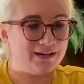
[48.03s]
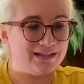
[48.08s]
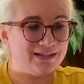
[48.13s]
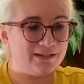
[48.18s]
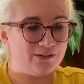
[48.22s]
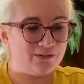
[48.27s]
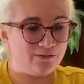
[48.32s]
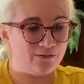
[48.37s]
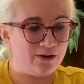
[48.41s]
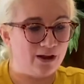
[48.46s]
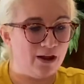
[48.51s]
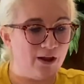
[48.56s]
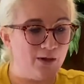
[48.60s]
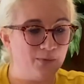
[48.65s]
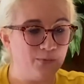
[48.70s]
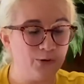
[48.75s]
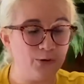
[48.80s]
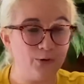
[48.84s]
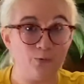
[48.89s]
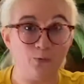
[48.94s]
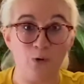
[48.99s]
to
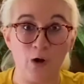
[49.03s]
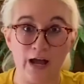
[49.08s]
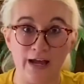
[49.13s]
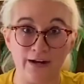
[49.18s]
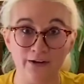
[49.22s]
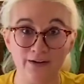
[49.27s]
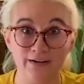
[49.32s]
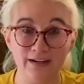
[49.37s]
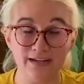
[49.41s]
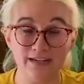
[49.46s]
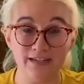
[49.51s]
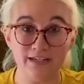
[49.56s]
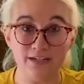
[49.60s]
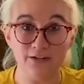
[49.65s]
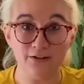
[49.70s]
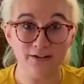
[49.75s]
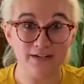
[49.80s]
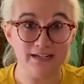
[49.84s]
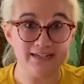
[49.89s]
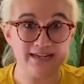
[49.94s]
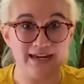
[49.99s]
put water into
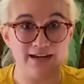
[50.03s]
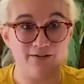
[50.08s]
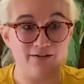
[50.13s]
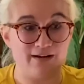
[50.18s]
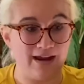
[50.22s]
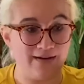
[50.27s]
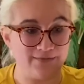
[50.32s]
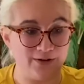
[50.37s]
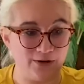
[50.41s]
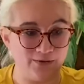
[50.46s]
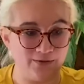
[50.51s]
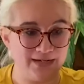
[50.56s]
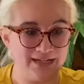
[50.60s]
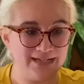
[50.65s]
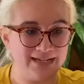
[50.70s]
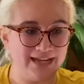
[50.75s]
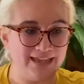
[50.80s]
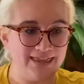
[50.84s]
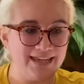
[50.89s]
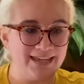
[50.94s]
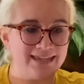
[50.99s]
your container. I've already
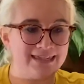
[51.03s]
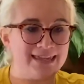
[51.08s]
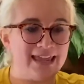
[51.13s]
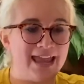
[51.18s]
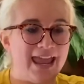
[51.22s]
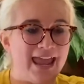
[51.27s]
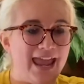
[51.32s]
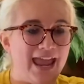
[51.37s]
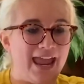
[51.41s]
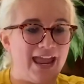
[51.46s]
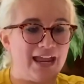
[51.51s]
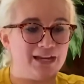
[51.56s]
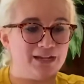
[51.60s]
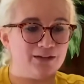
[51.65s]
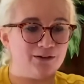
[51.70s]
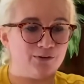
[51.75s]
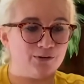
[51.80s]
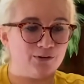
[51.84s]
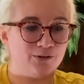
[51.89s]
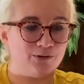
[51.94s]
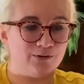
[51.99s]
done this, and
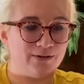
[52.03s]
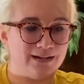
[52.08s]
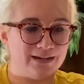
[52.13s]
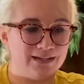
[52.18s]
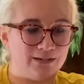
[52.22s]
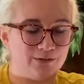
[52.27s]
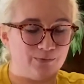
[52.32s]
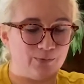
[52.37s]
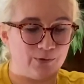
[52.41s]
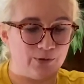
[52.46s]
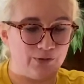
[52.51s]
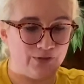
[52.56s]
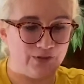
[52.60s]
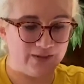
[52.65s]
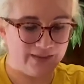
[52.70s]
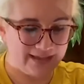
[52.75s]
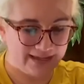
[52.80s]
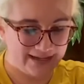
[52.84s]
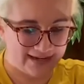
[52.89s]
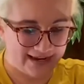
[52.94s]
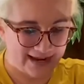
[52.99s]
you're going to put the
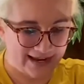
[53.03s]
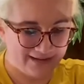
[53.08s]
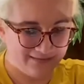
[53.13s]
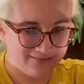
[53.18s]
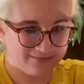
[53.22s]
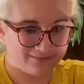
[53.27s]
lid on.